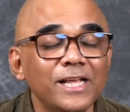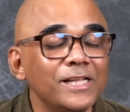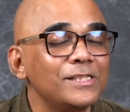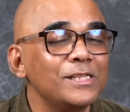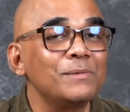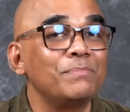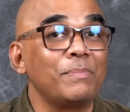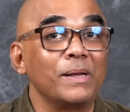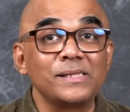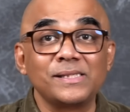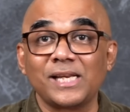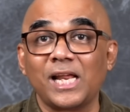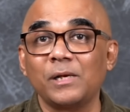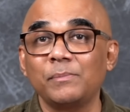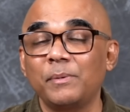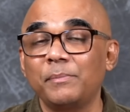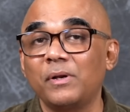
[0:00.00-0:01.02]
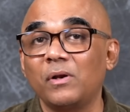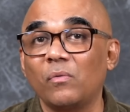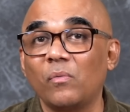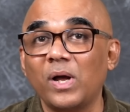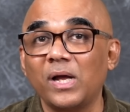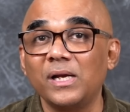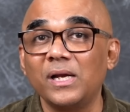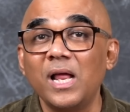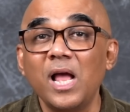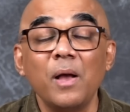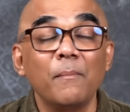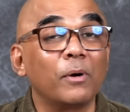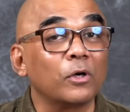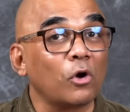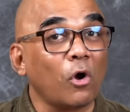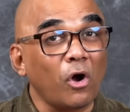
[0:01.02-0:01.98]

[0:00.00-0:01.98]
It's his best album in a while, but